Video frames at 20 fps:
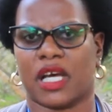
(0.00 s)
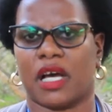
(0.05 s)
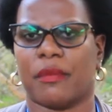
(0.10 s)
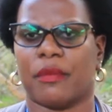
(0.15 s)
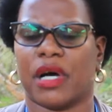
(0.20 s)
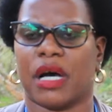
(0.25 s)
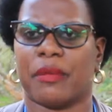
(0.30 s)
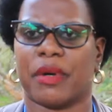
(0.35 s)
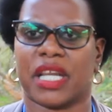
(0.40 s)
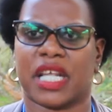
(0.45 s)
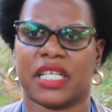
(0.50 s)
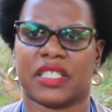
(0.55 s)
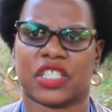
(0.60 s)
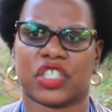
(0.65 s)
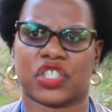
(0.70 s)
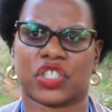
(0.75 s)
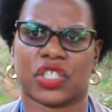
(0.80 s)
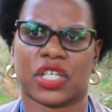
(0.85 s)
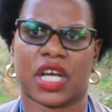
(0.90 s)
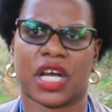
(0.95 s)

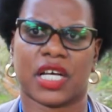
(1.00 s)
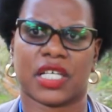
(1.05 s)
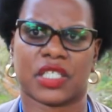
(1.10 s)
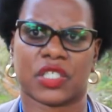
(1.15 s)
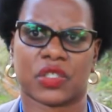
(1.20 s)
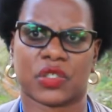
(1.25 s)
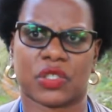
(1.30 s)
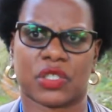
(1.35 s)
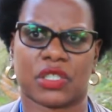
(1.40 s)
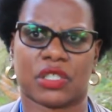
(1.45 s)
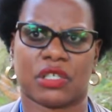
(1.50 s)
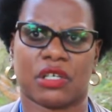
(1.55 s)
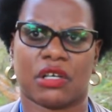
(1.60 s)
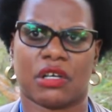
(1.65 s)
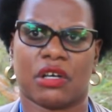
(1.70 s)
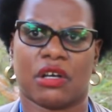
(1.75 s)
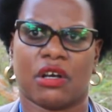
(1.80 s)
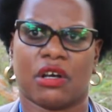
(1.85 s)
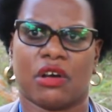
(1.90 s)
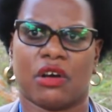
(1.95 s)
urbanization has on
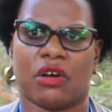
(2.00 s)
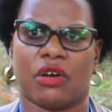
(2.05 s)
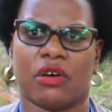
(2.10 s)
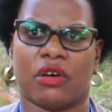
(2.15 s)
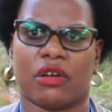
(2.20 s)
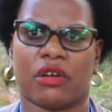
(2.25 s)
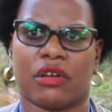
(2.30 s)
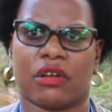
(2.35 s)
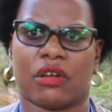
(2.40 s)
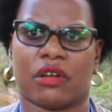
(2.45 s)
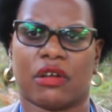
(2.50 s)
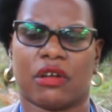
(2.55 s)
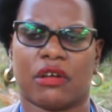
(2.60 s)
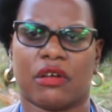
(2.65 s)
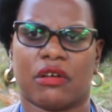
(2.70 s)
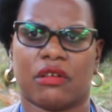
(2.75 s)
on